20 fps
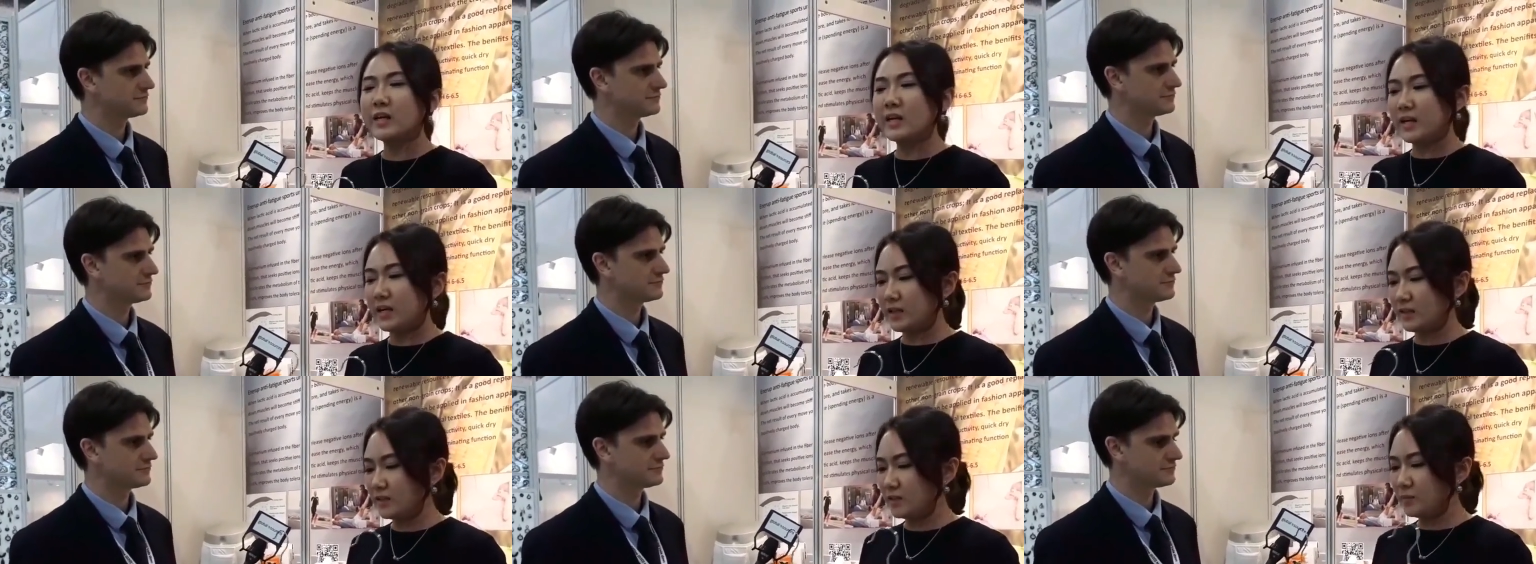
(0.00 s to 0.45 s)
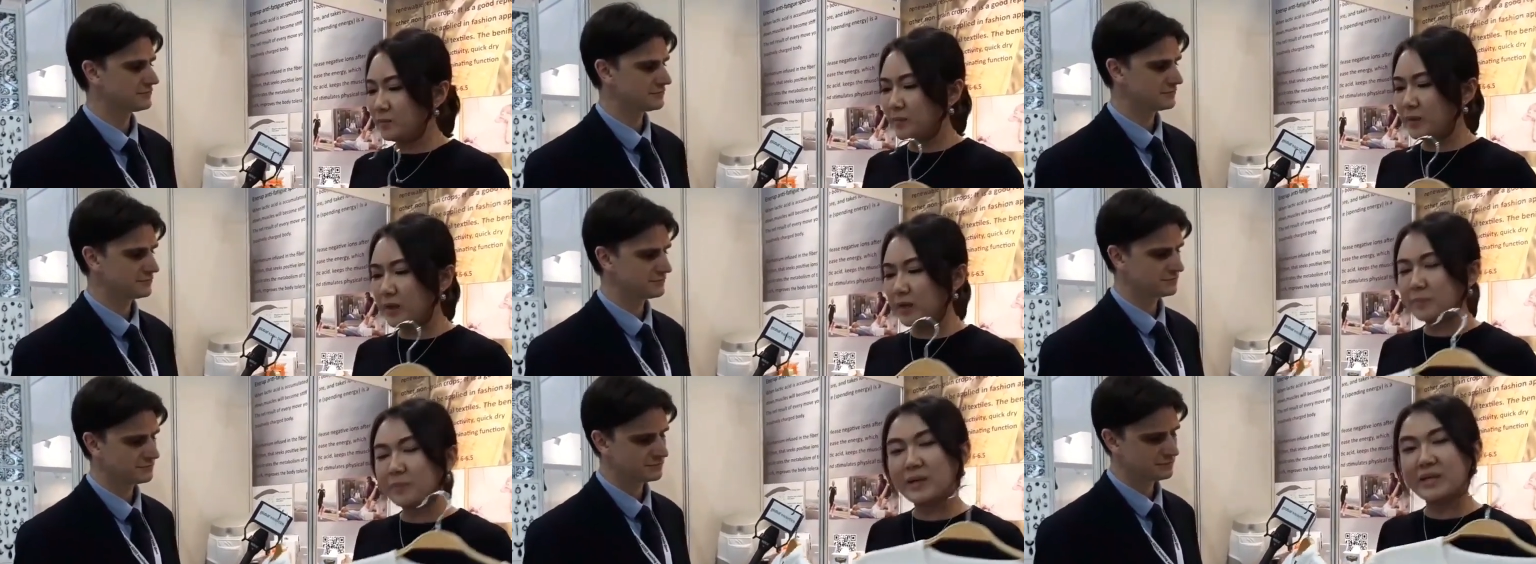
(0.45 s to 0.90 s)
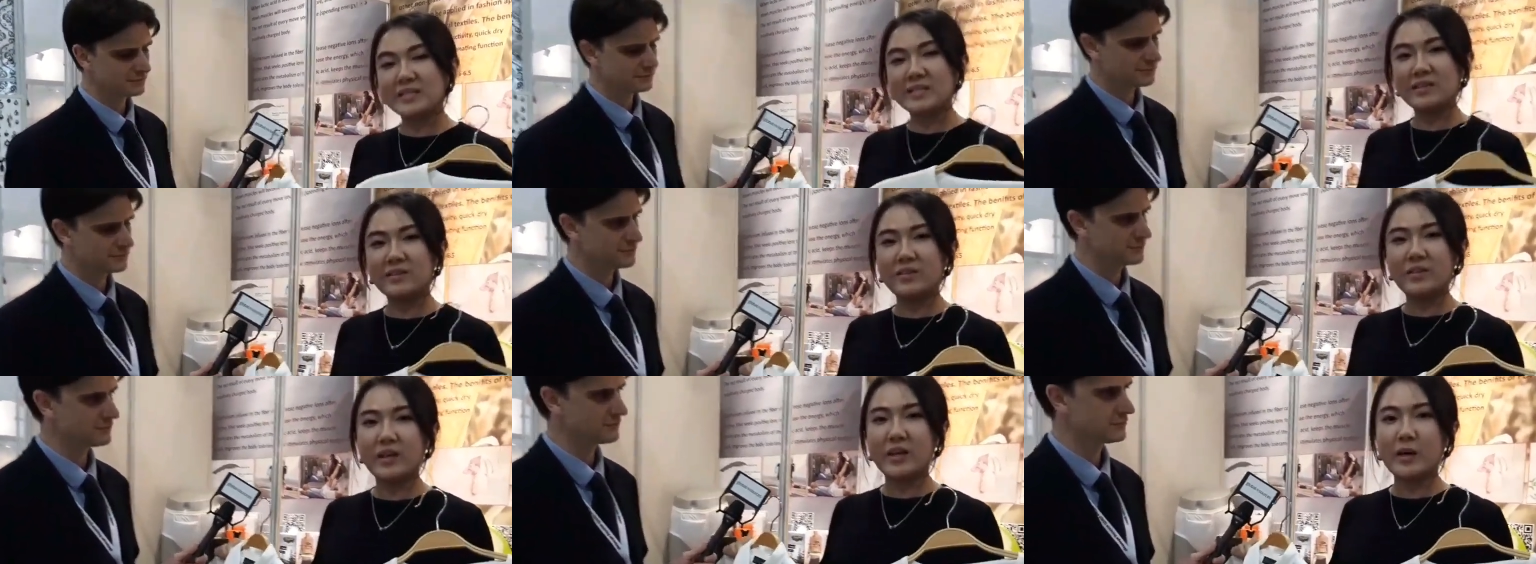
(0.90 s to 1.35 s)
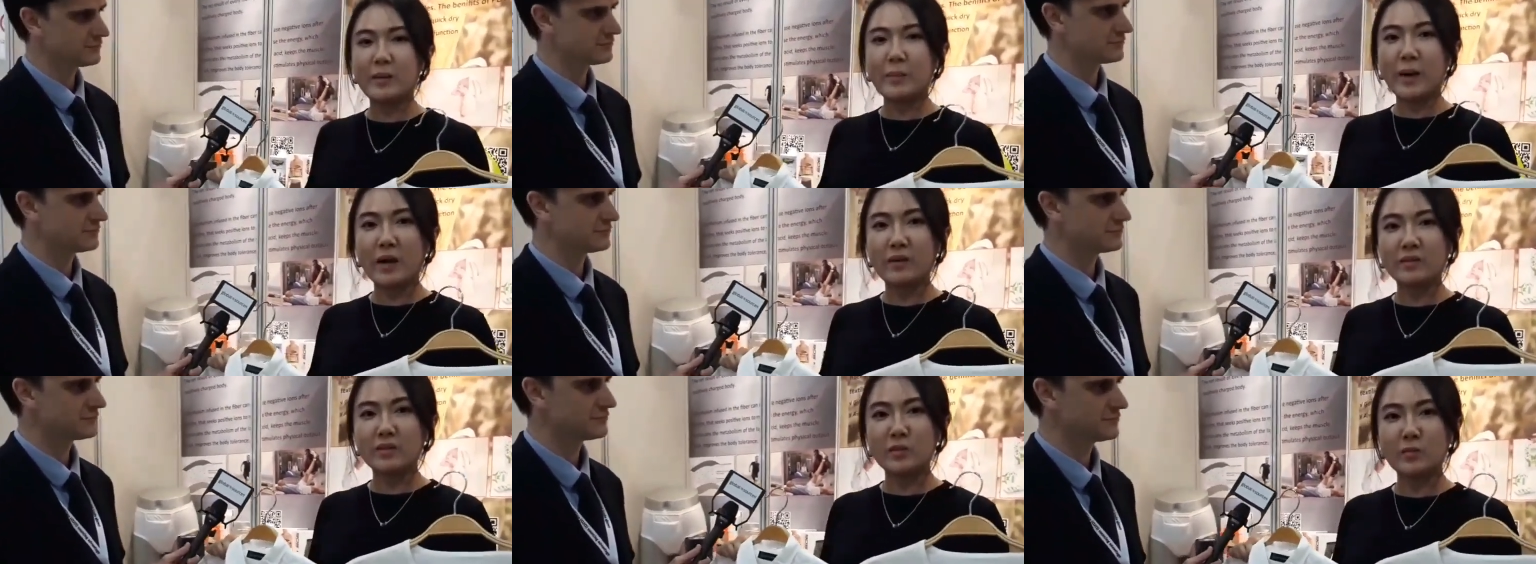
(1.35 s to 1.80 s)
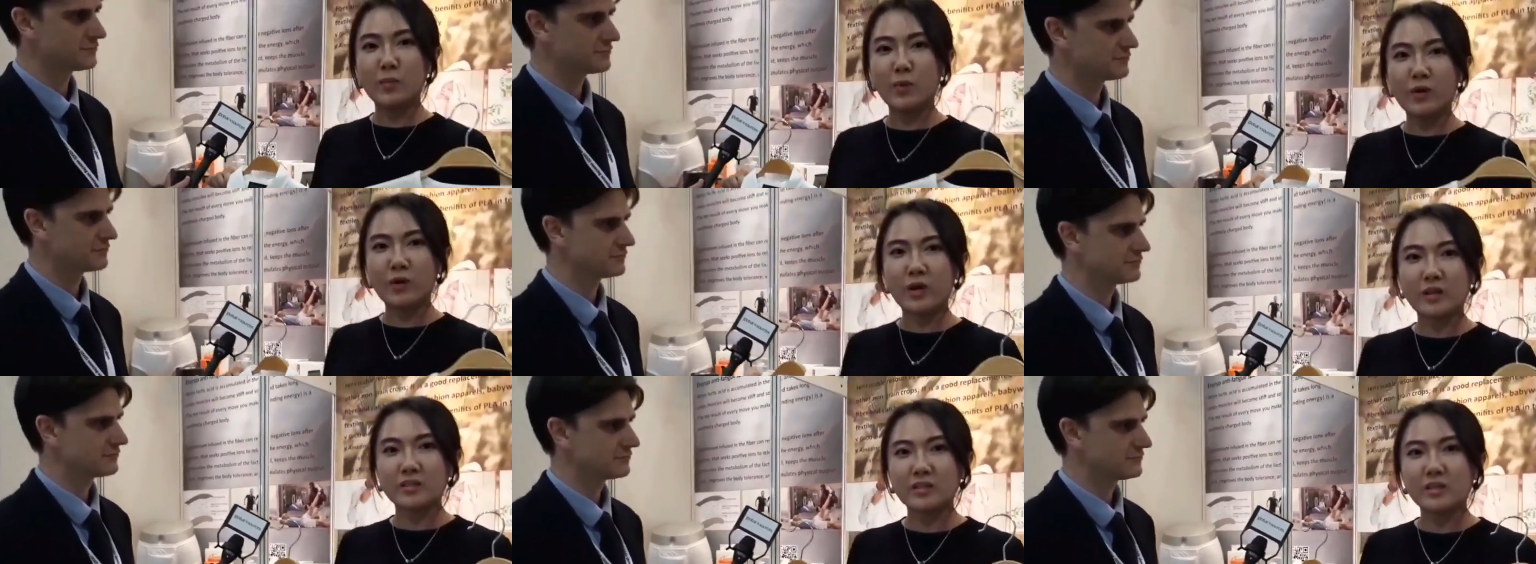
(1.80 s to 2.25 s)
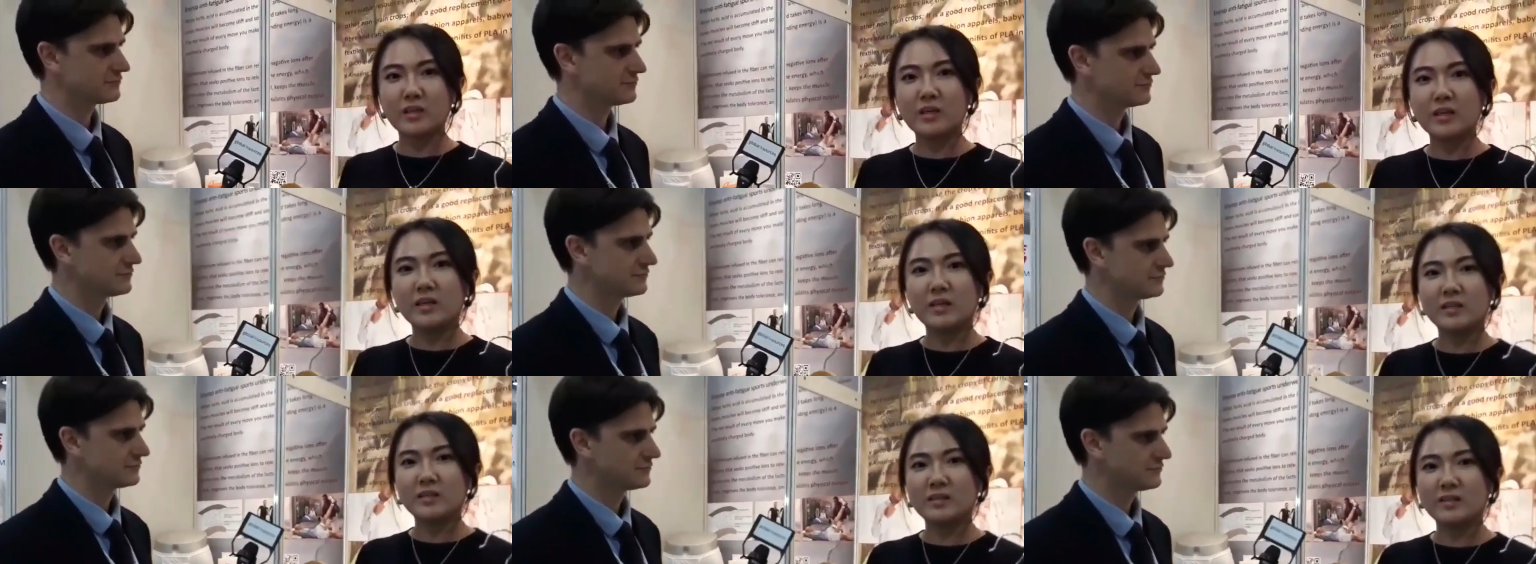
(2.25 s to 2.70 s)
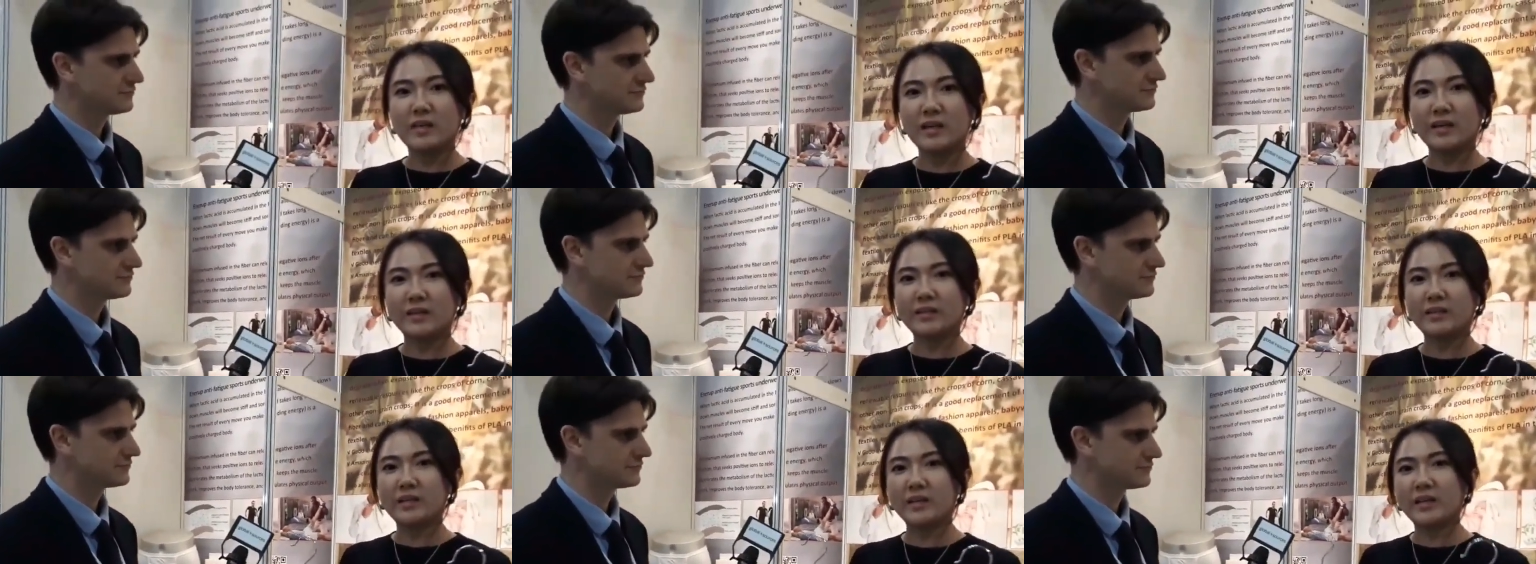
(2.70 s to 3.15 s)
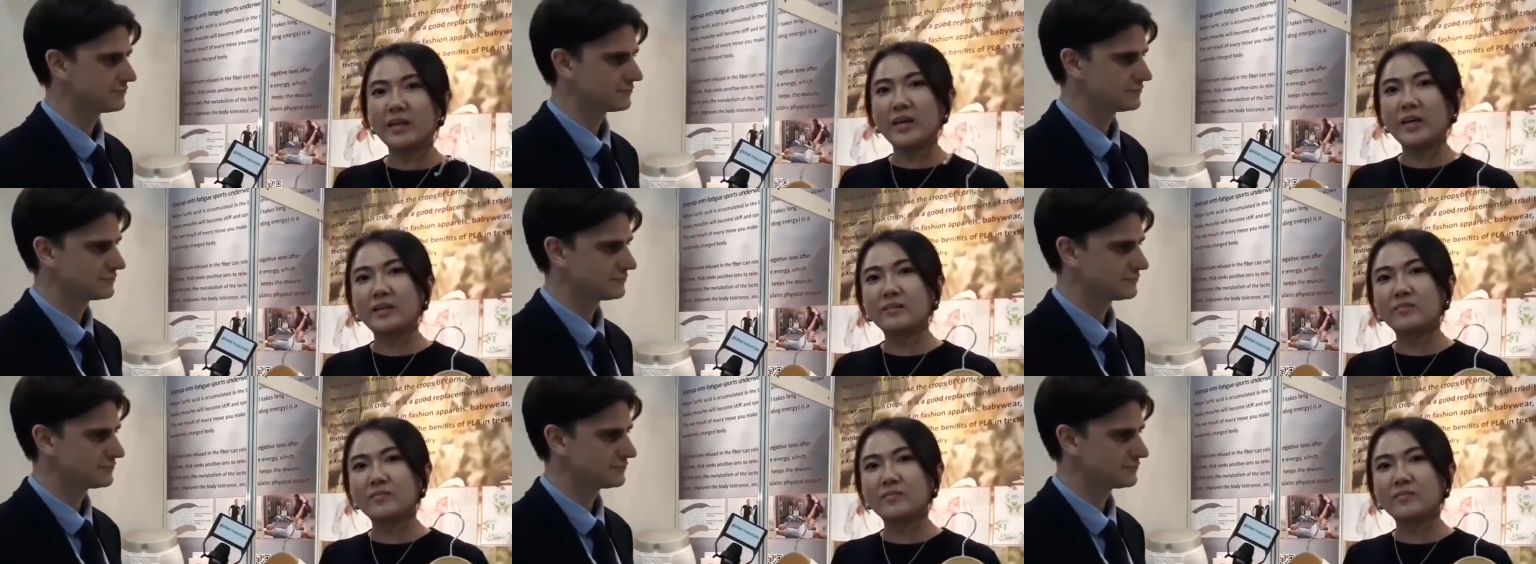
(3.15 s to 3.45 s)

Speaker 1: And the amazing thing about these products is that they can